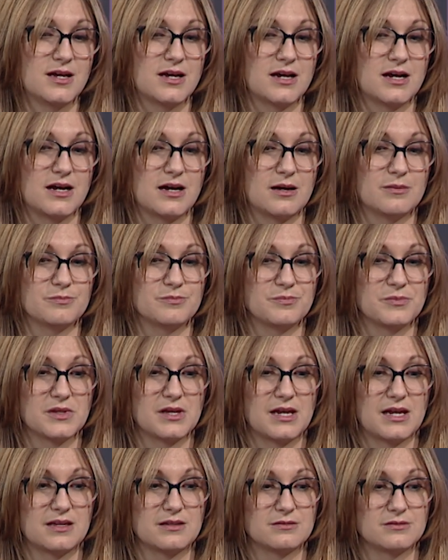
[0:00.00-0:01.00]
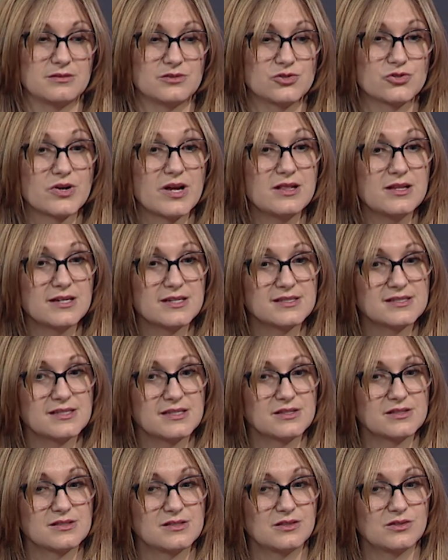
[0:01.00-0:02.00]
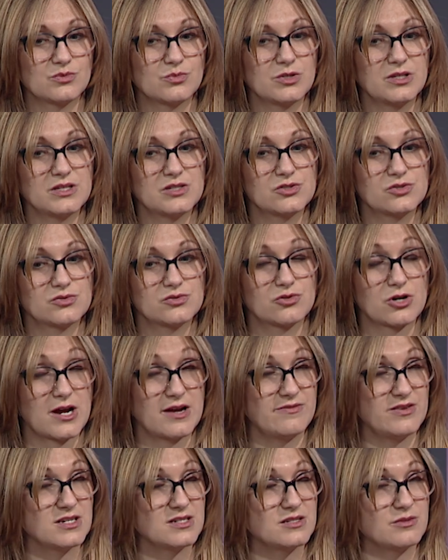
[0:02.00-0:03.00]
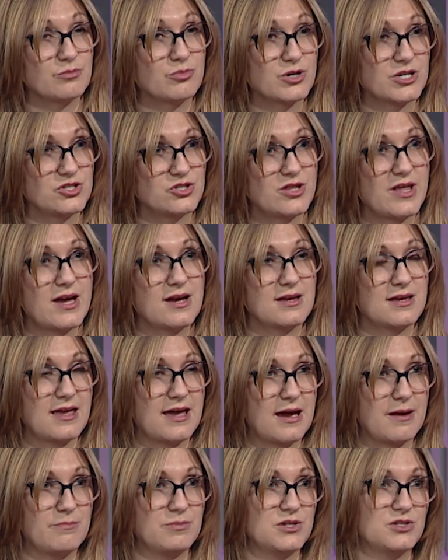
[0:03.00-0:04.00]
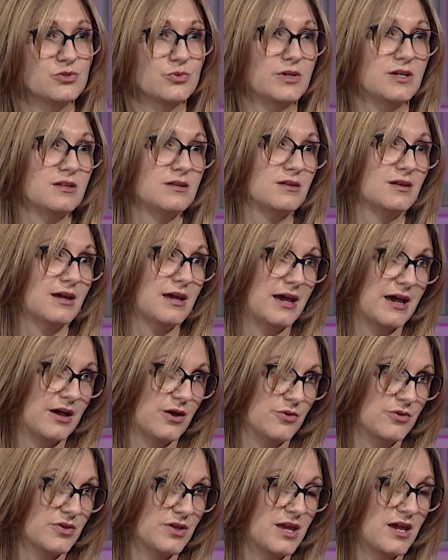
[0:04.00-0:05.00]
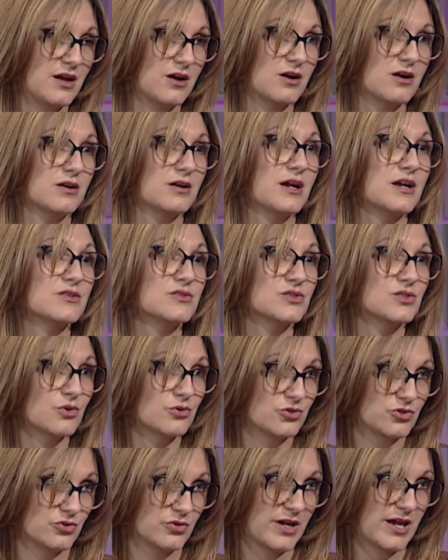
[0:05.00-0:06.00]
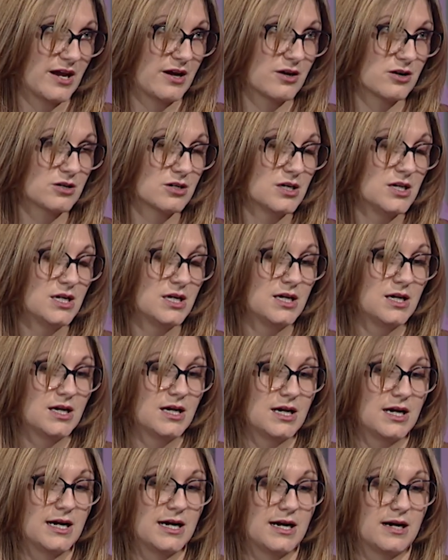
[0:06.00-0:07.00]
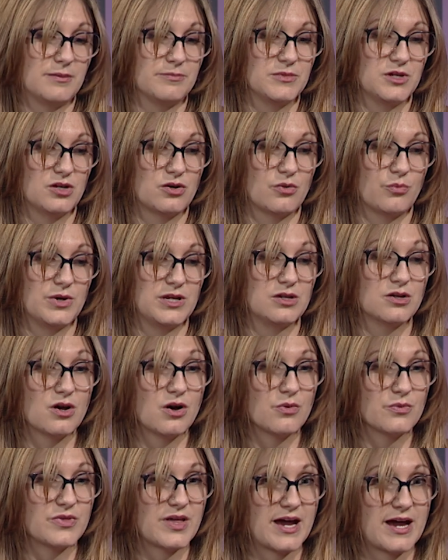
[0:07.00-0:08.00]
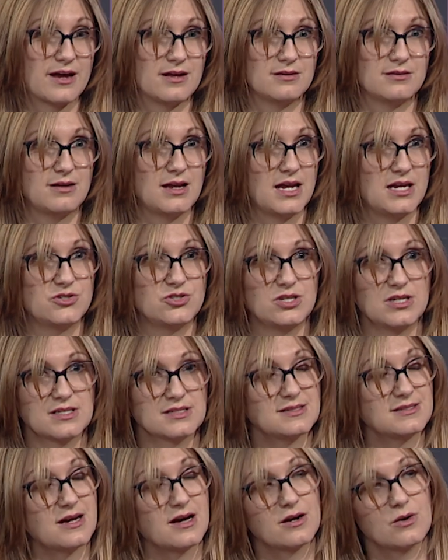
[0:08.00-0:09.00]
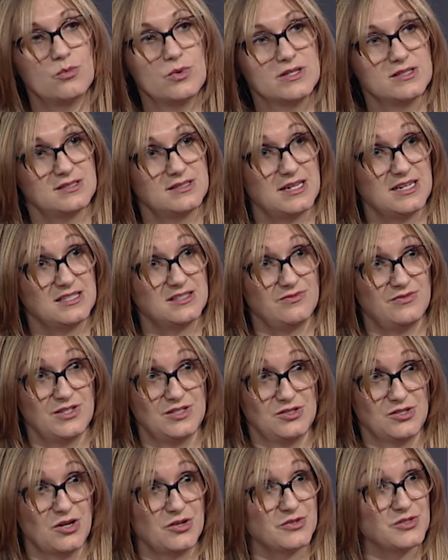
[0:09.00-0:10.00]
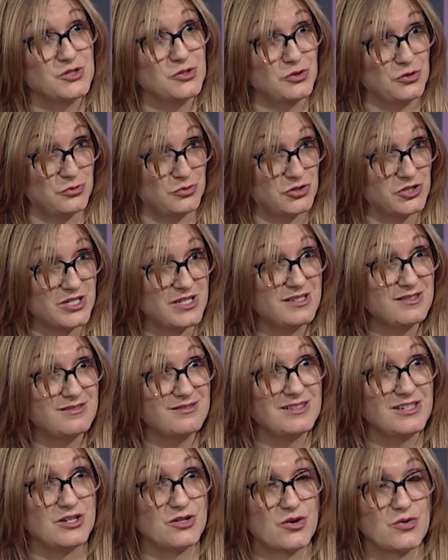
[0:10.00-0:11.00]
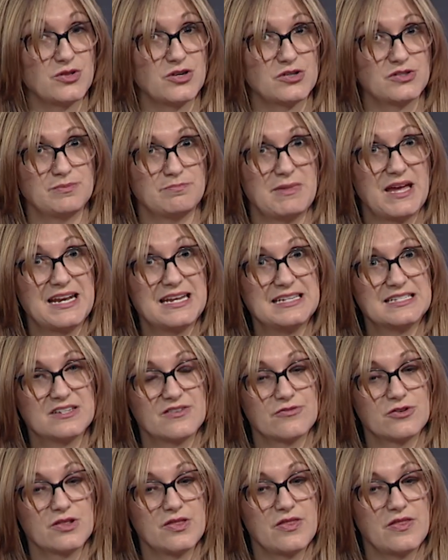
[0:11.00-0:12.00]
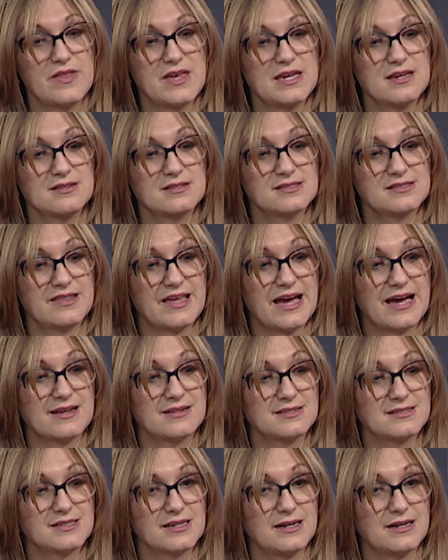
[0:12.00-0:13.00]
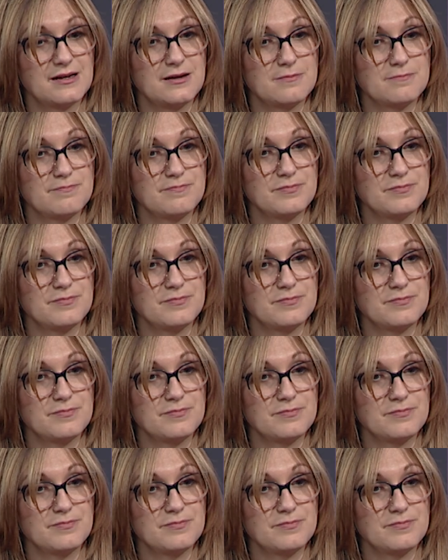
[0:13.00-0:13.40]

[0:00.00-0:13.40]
um, and Trellis is, is really striving to bridge that gap between healthcare and social care. Um, you know, we know that aging is not a one-size-fits-all solution. Mm -hmm. You know, mm-hmm. there's many different things that um,